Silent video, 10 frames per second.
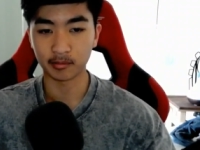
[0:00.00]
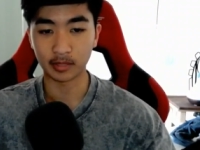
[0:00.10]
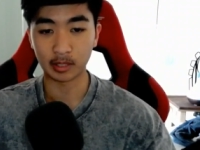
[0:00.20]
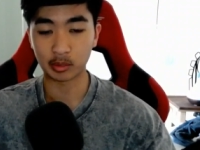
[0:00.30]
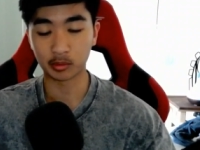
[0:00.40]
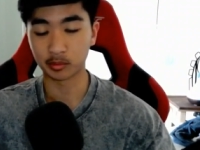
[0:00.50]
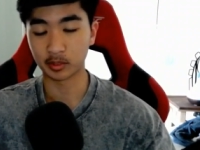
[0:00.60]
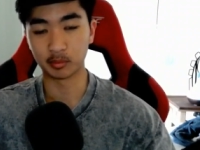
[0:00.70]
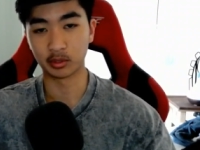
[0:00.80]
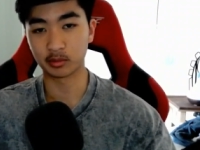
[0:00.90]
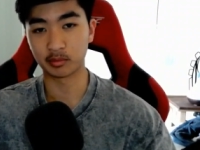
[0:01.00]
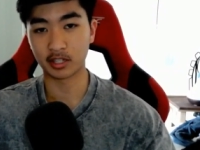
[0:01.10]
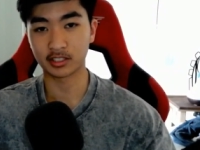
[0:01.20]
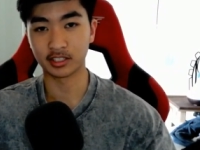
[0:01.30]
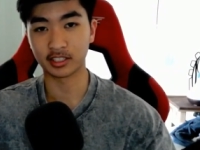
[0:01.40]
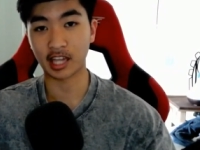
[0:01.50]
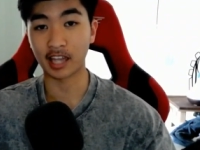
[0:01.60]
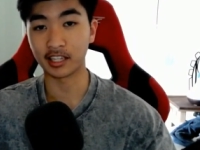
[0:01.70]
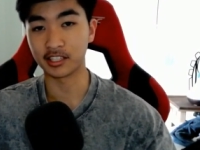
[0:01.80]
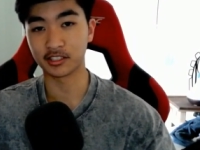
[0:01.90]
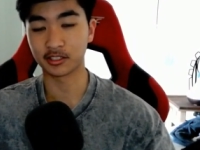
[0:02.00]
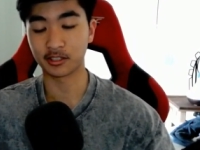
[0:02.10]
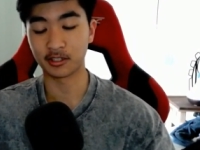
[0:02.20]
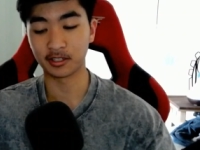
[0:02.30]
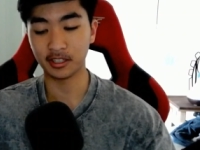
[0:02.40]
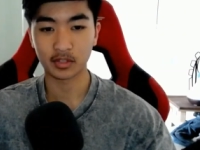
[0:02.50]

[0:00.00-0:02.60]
I probably bookmarked it ages ago.